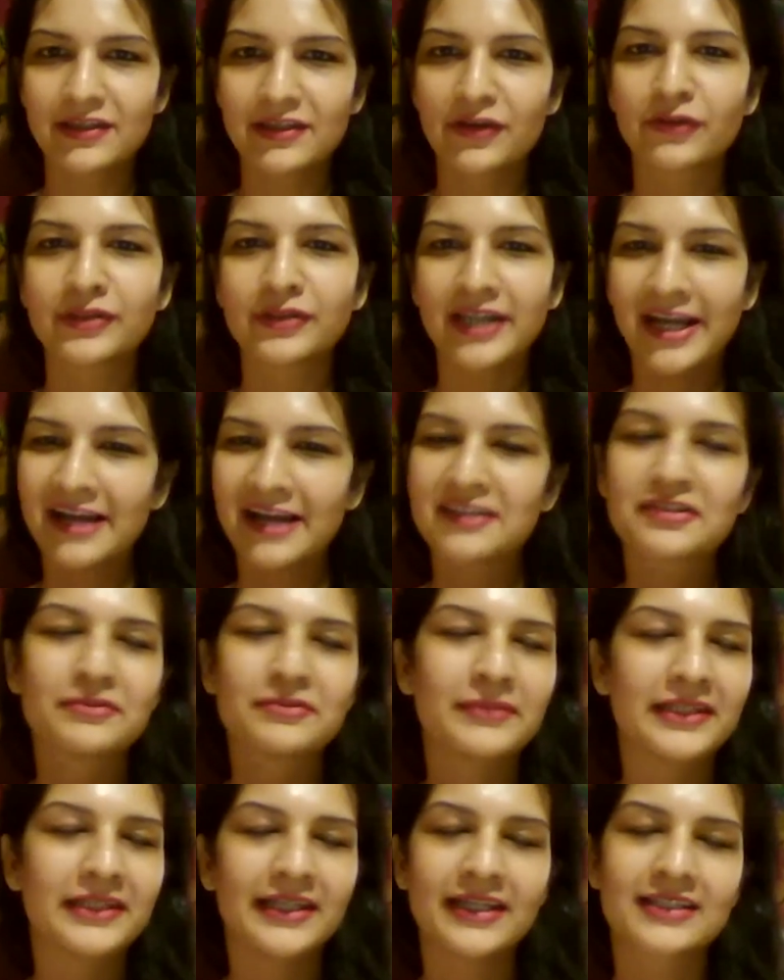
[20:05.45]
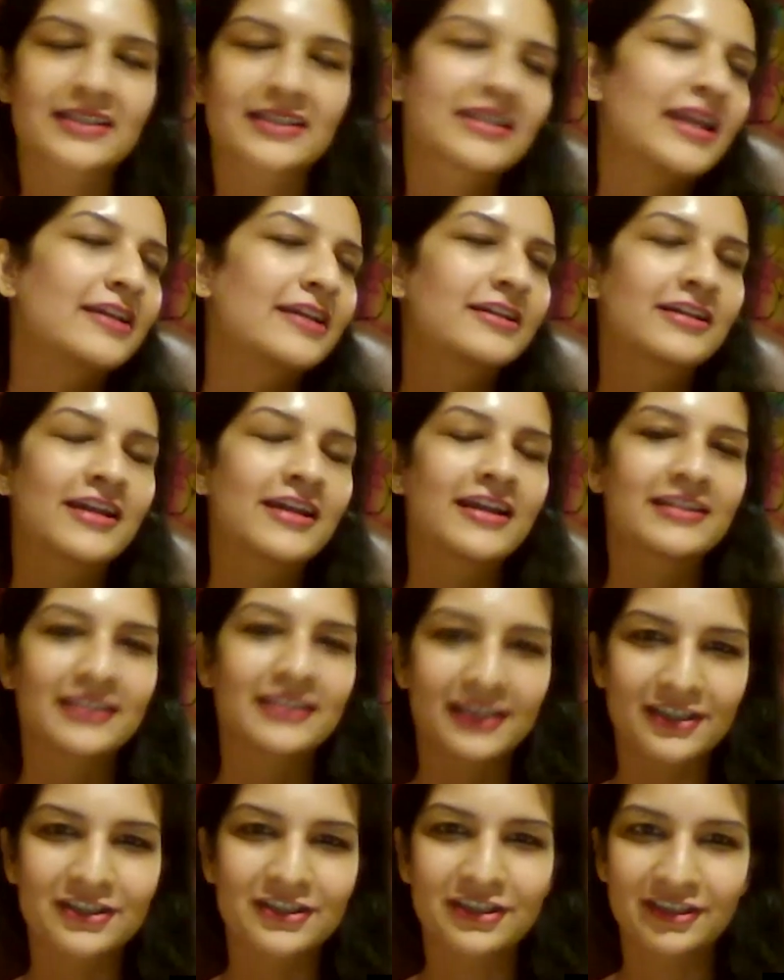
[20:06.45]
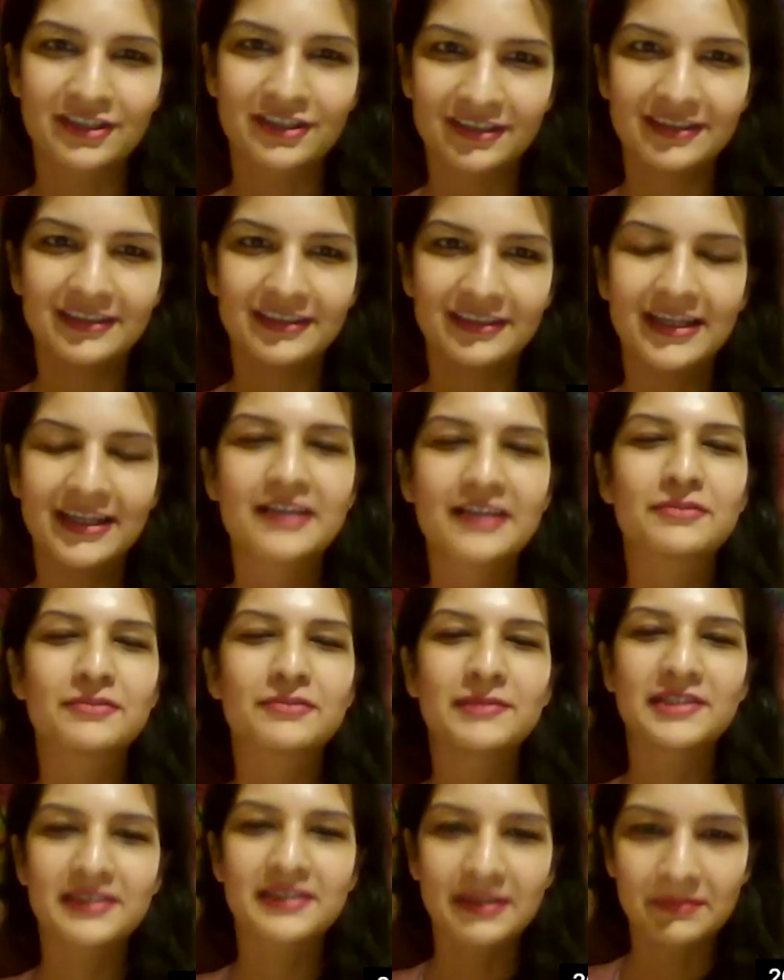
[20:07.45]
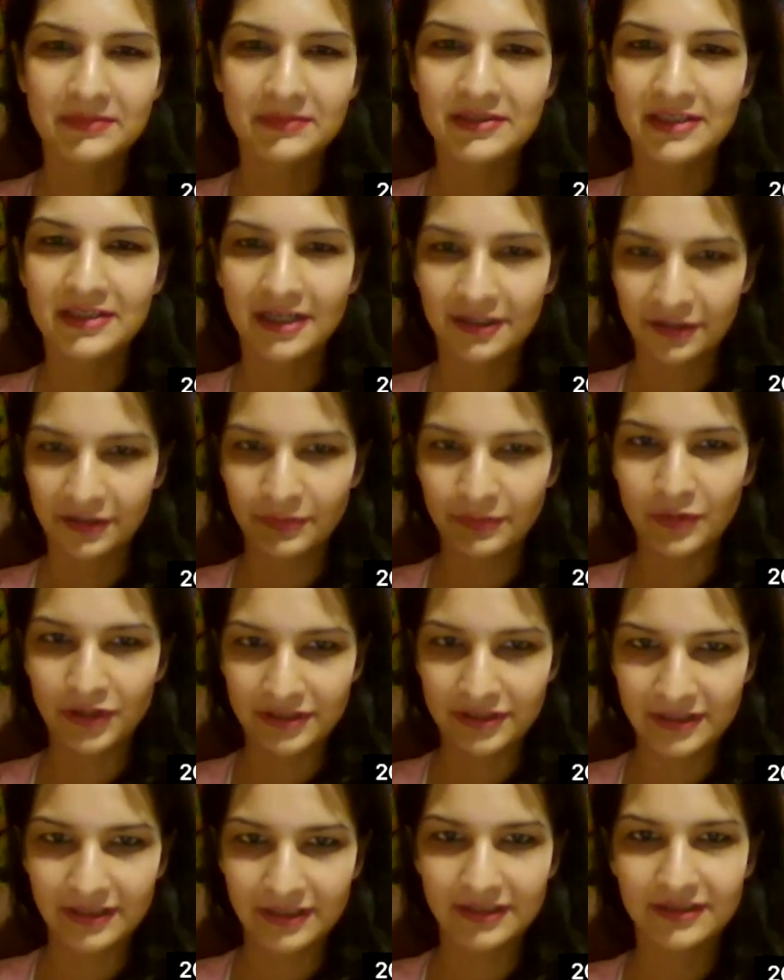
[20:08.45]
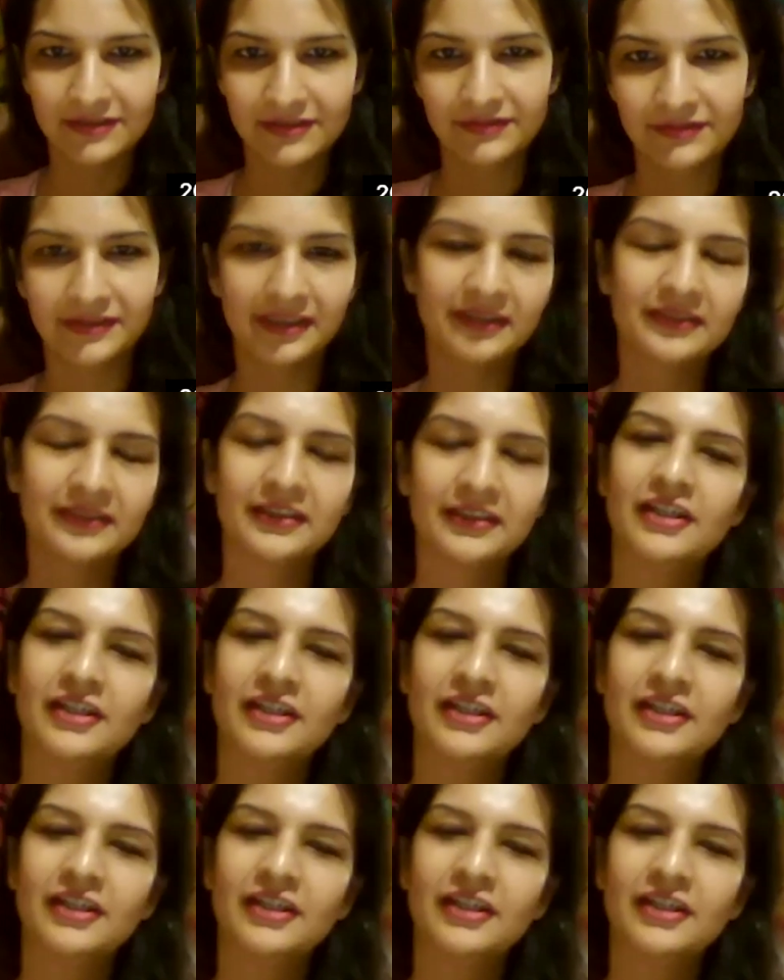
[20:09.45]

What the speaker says: There has to be like standardization, there has to be some standard process, right?